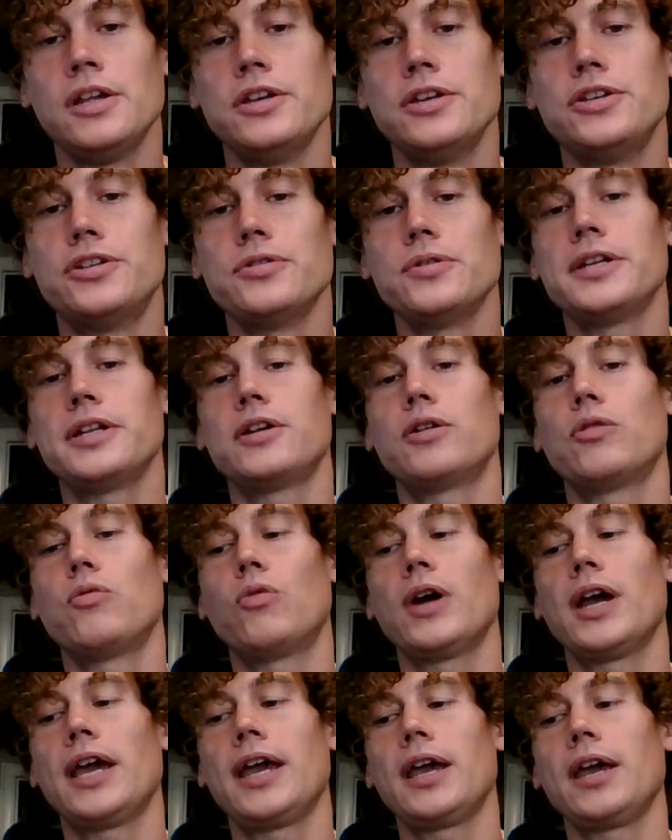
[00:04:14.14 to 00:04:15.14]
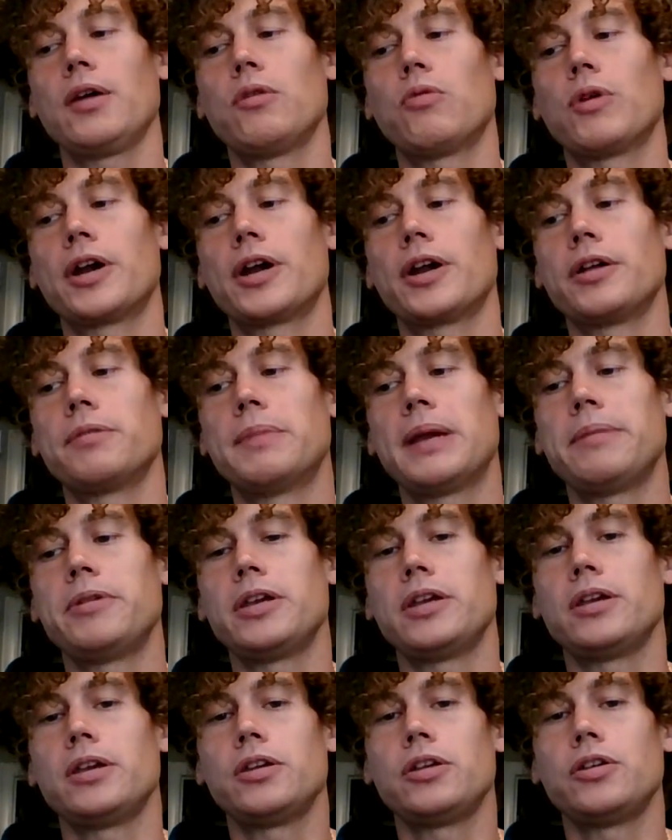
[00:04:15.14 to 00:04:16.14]
Do it in a way where maybe
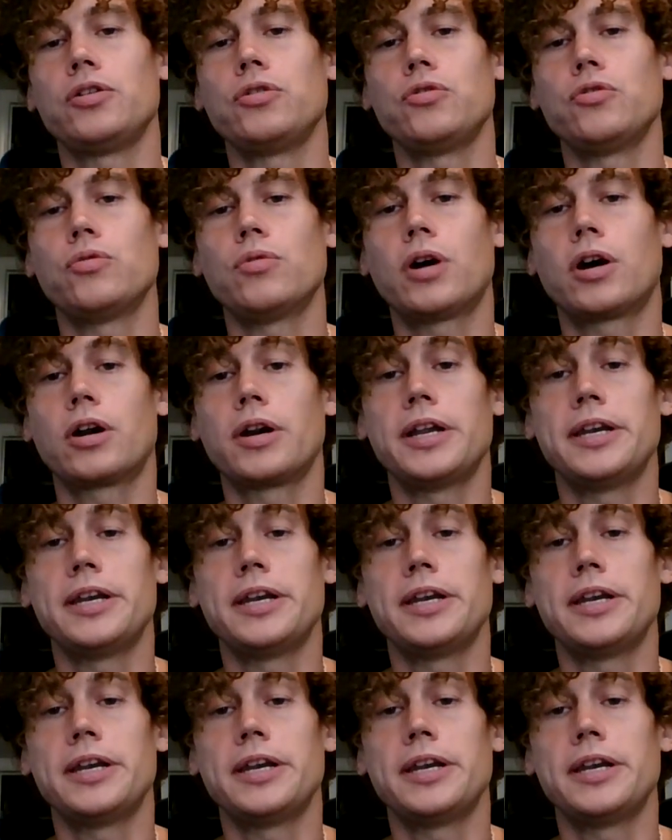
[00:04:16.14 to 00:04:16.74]
you are